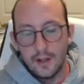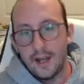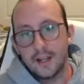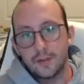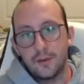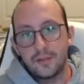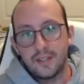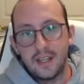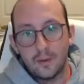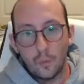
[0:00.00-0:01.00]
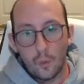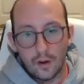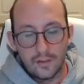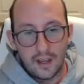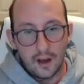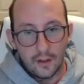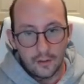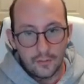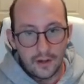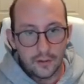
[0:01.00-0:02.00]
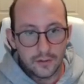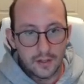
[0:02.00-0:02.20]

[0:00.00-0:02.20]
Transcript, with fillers: as we've seen in one of the other videos,